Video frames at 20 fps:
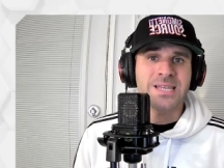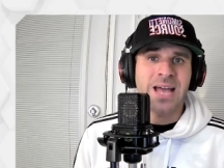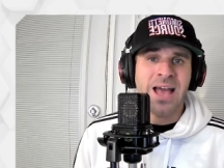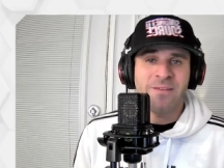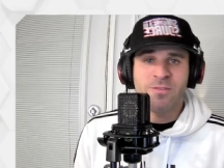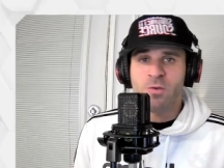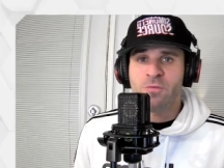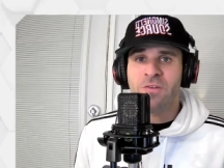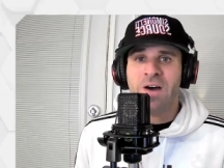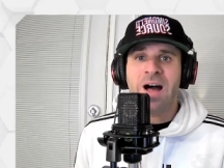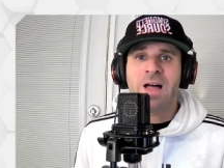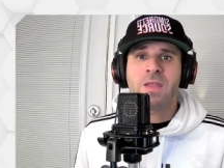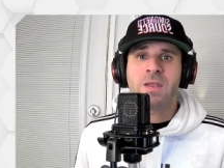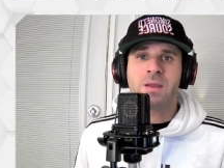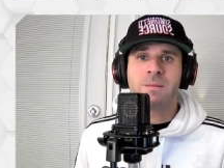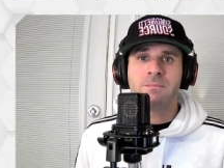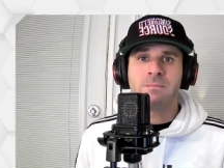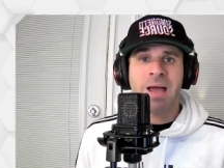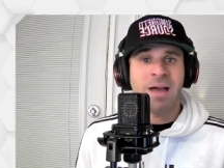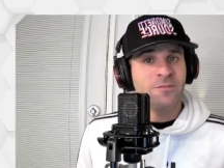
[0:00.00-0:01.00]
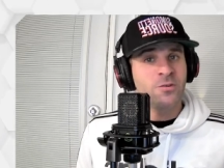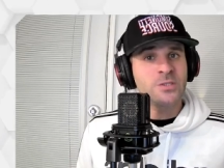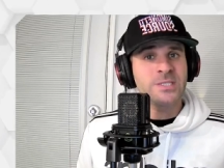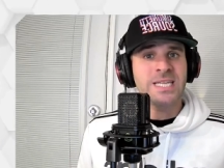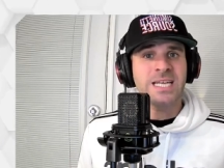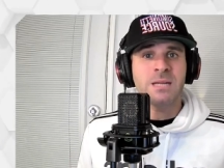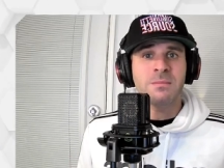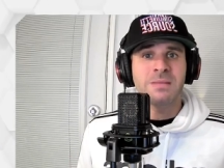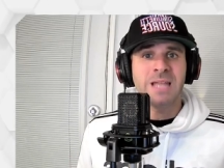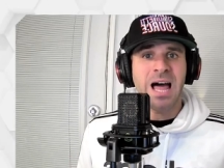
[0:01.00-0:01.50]
Have you followed him? Have you seen
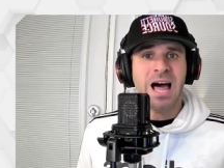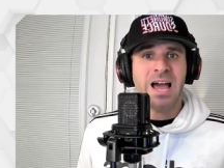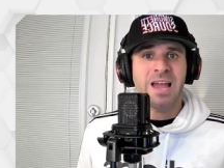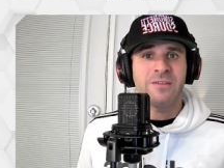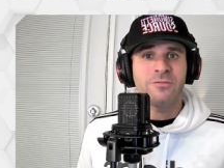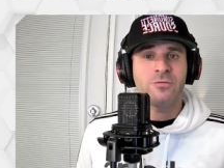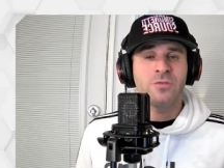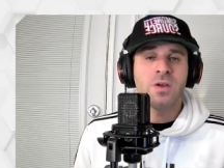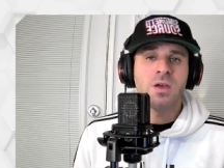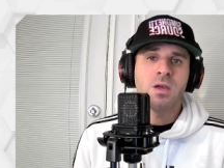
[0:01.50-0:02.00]
him live?